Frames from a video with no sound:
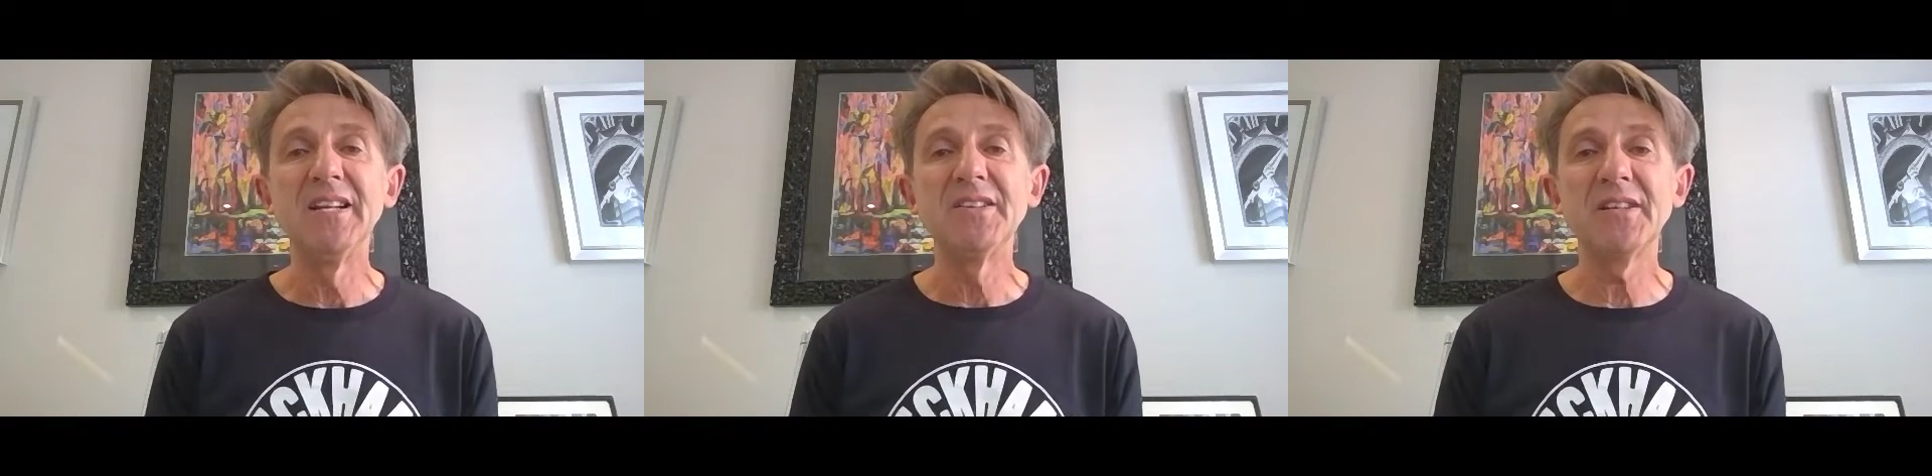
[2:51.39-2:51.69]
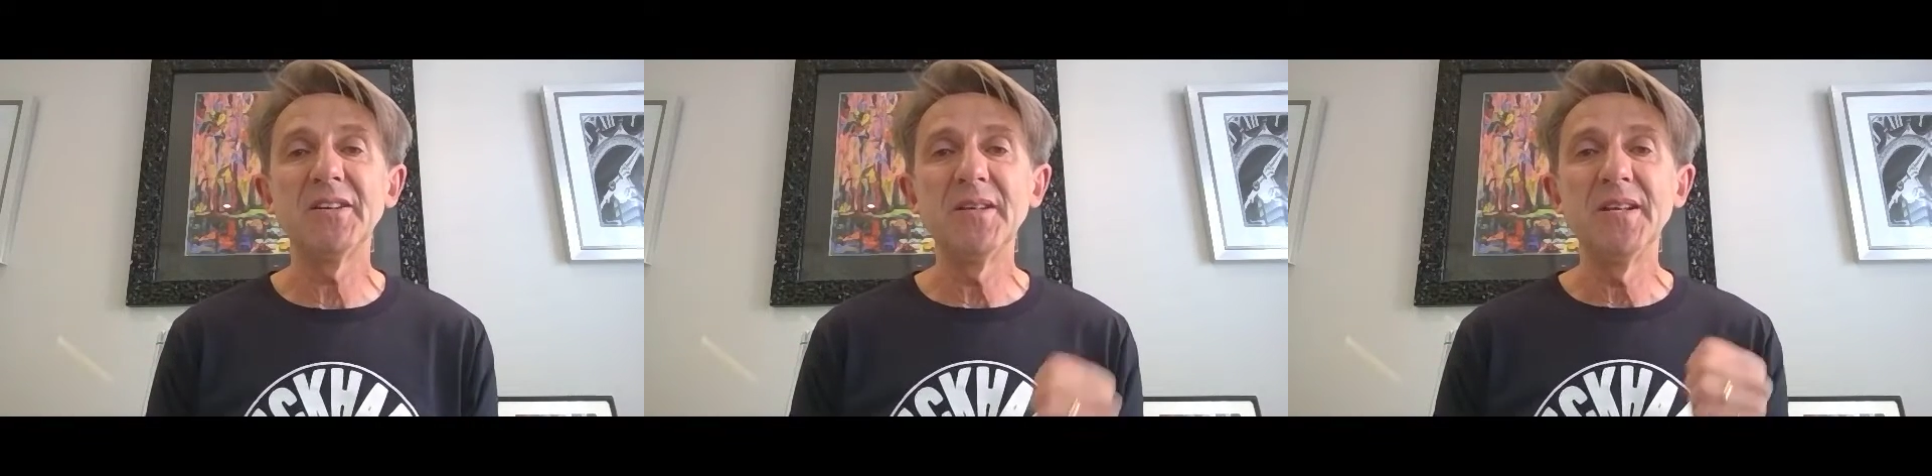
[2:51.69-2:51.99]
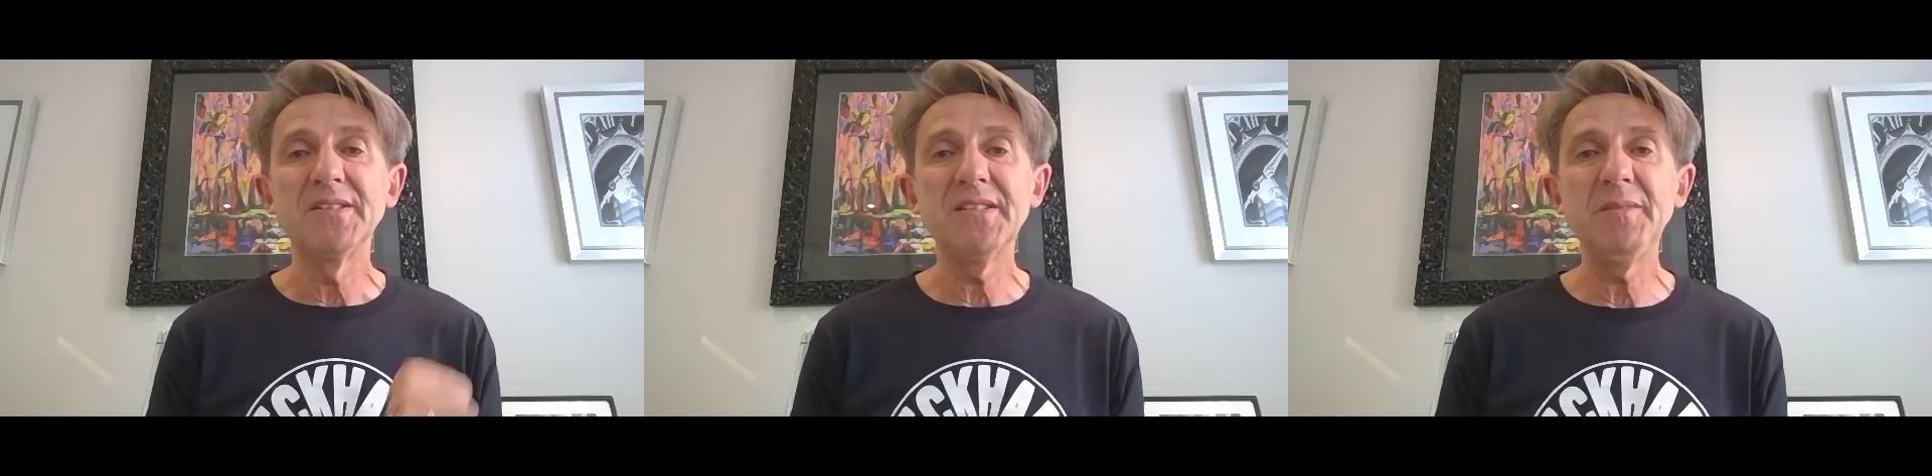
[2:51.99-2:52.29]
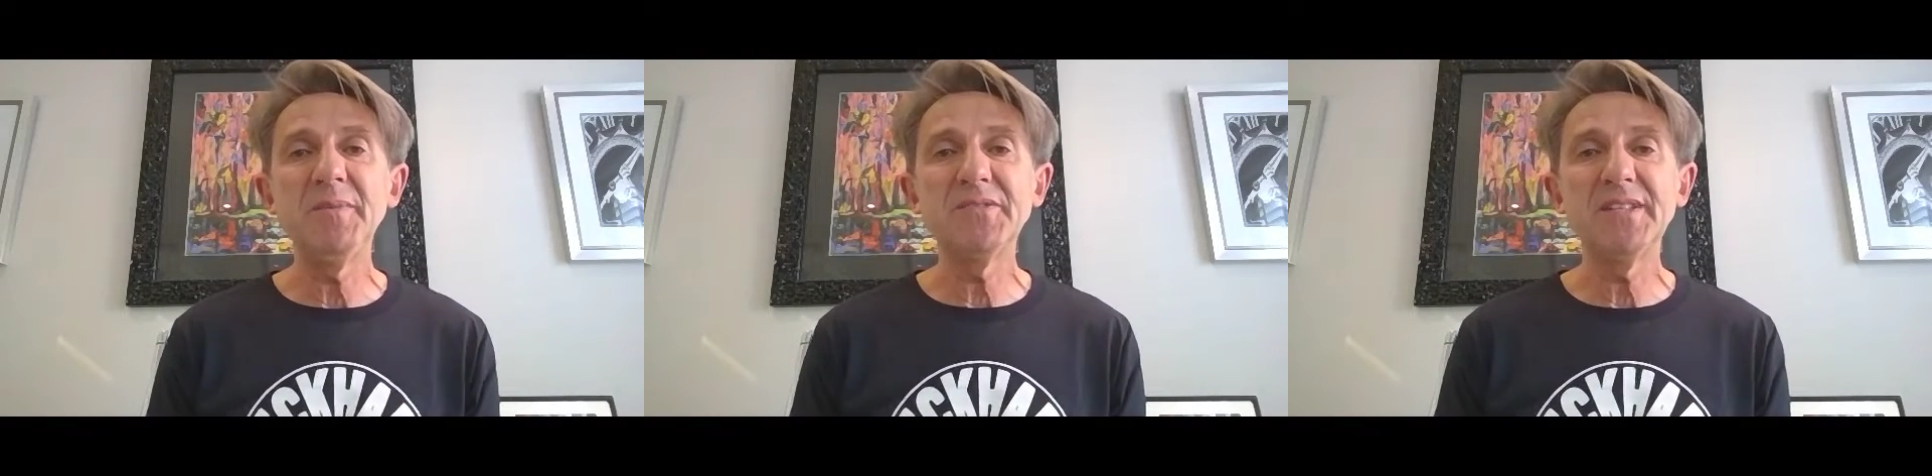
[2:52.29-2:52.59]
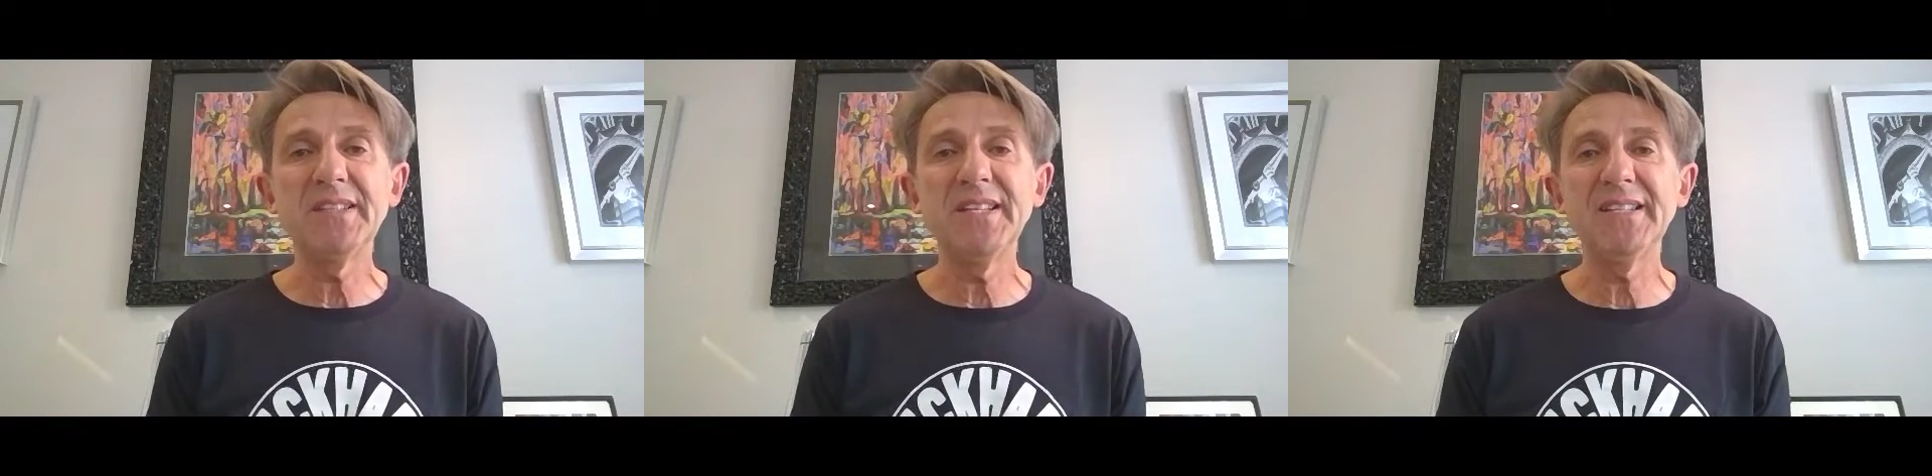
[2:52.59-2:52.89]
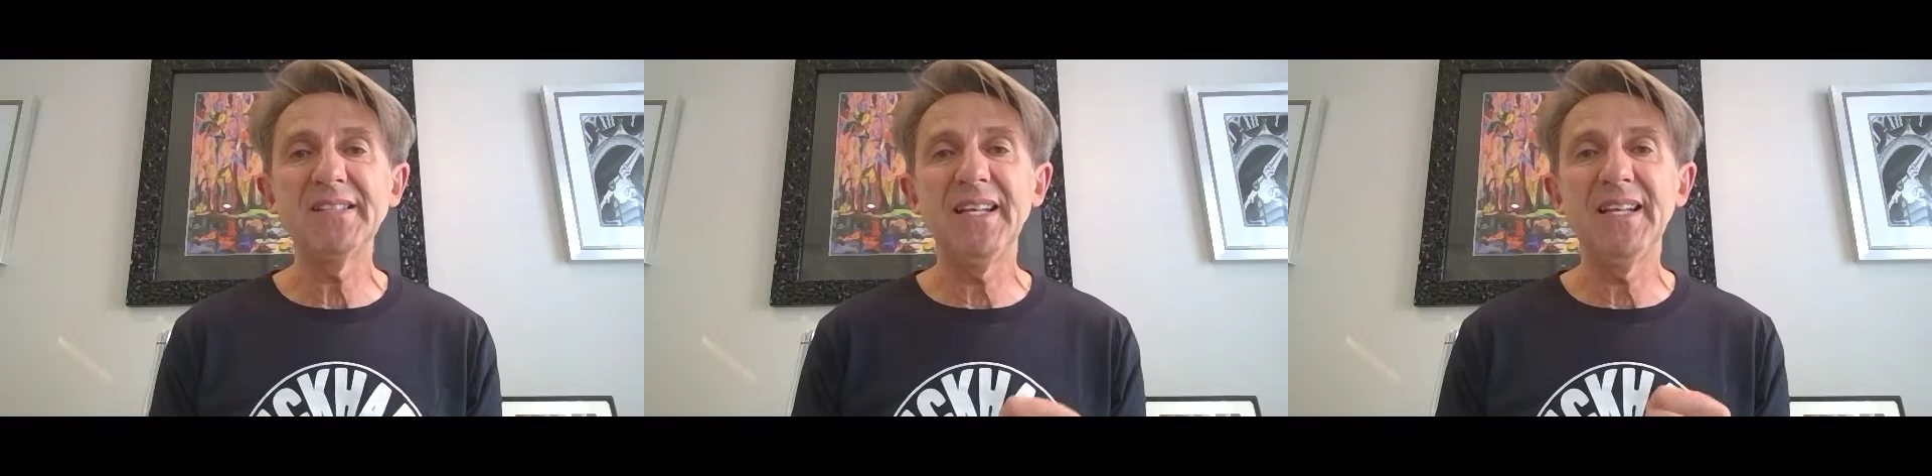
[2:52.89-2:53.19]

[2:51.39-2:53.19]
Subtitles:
So CBILS exist.